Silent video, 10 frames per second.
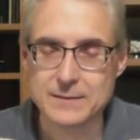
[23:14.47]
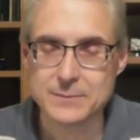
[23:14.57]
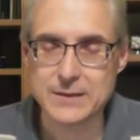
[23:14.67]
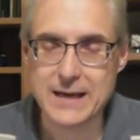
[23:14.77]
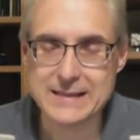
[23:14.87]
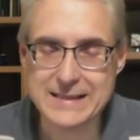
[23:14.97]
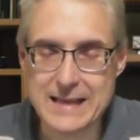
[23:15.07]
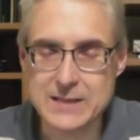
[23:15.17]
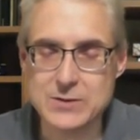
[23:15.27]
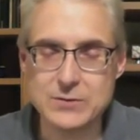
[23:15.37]
But God,
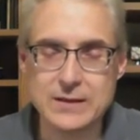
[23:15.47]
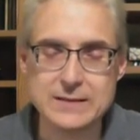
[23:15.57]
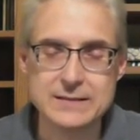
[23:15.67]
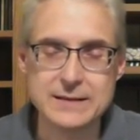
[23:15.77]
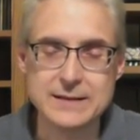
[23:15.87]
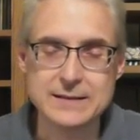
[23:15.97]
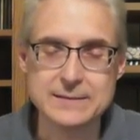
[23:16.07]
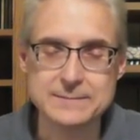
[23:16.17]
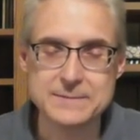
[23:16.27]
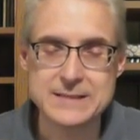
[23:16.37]
thank you
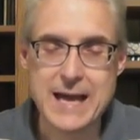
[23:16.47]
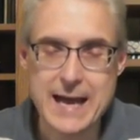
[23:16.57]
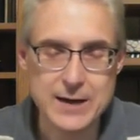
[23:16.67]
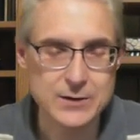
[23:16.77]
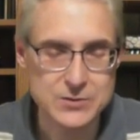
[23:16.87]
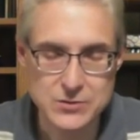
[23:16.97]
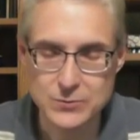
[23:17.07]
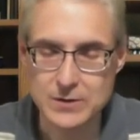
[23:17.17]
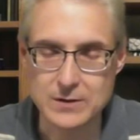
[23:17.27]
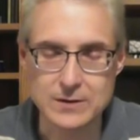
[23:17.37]
that tired as you
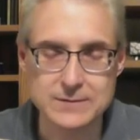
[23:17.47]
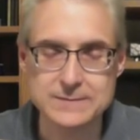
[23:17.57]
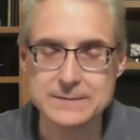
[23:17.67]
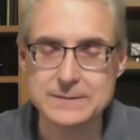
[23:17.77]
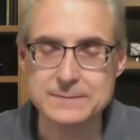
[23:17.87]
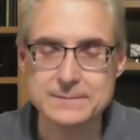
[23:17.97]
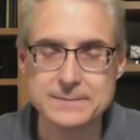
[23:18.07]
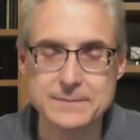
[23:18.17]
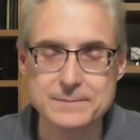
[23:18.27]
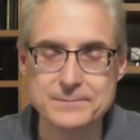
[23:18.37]
were,
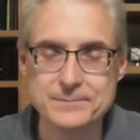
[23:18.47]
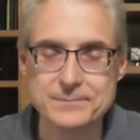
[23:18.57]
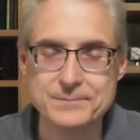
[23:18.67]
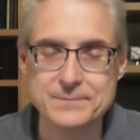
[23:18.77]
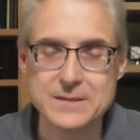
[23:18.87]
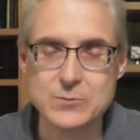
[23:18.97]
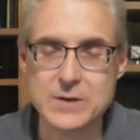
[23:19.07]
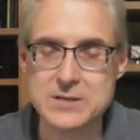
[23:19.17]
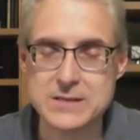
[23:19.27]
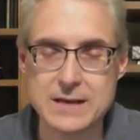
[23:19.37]
you
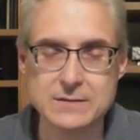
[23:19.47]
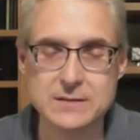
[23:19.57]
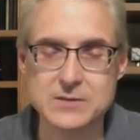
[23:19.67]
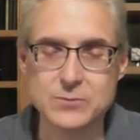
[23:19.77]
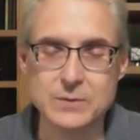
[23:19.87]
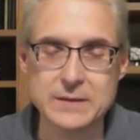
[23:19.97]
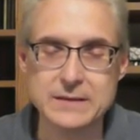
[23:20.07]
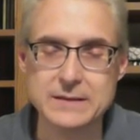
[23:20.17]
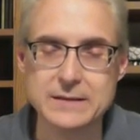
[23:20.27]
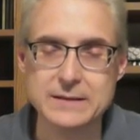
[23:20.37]
reached out to this woman.
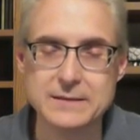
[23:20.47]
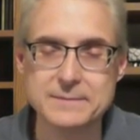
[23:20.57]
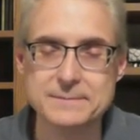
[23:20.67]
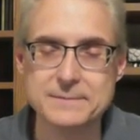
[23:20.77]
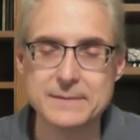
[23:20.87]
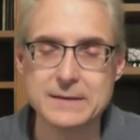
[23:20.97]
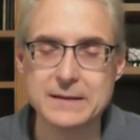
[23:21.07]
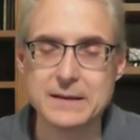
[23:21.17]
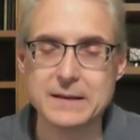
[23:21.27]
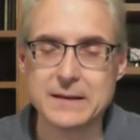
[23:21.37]

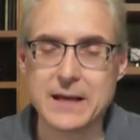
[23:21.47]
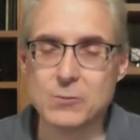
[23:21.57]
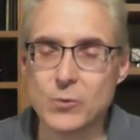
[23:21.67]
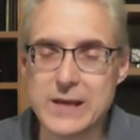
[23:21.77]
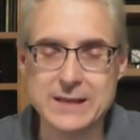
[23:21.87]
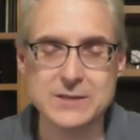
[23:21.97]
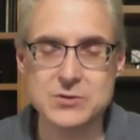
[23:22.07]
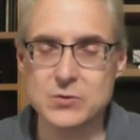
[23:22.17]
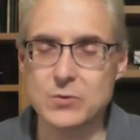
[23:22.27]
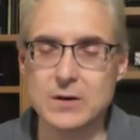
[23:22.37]
And weak
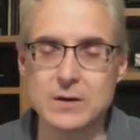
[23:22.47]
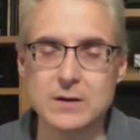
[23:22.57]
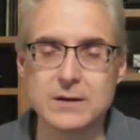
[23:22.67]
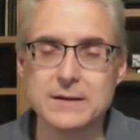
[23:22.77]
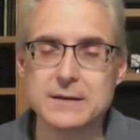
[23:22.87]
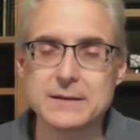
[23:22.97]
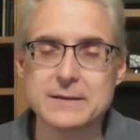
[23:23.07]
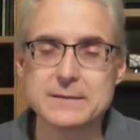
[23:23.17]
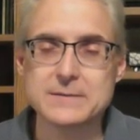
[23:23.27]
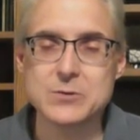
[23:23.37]
as you were,
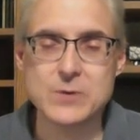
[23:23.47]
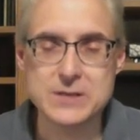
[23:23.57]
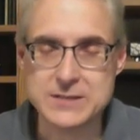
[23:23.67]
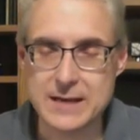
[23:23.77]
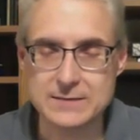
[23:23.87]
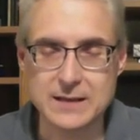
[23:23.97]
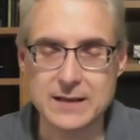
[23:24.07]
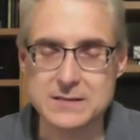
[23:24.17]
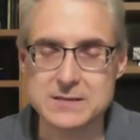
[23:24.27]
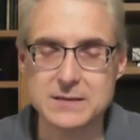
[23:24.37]
you reached out to
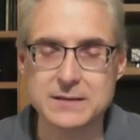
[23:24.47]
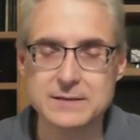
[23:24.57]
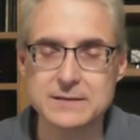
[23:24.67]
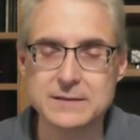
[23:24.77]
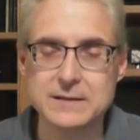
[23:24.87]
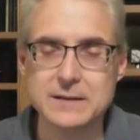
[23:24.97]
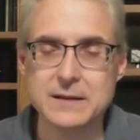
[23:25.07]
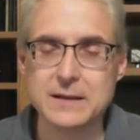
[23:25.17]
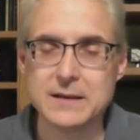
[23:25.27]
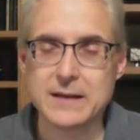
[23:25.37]
us.
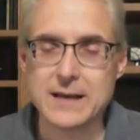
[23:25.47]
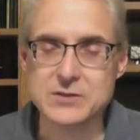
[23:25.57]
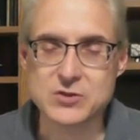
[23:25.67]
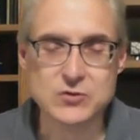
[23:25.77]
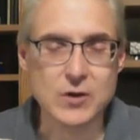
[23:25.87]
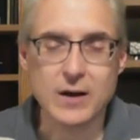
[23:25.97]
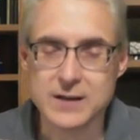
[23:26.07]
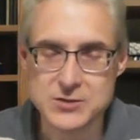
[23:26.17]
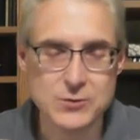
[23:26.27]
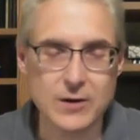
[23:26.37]
And
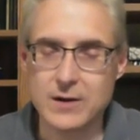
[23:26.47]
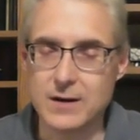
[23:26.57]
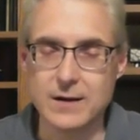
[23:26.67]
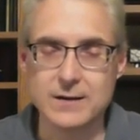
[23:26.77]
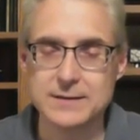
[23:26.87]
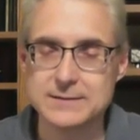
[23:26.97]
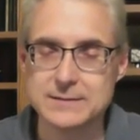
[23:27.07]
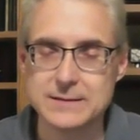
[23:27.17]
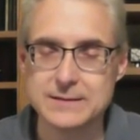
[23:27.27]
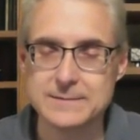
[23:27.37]
strong as you are,
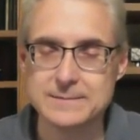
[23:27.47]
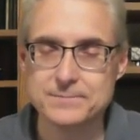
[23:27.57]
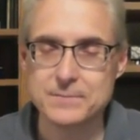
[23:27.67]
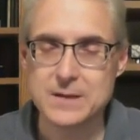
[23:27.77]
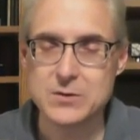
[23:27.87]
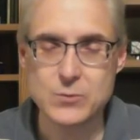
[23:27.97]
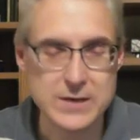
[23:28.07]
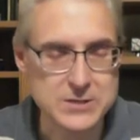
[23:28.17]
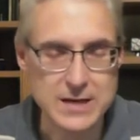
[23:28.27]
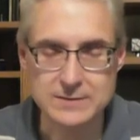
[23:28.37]
you
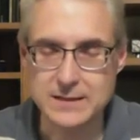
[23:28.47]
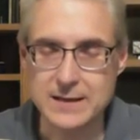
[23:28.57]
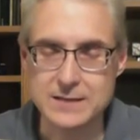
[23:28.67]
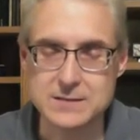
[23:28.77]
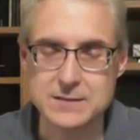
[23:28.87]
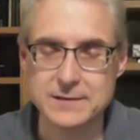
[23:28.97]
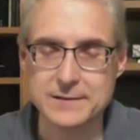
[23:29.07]
reach out to us.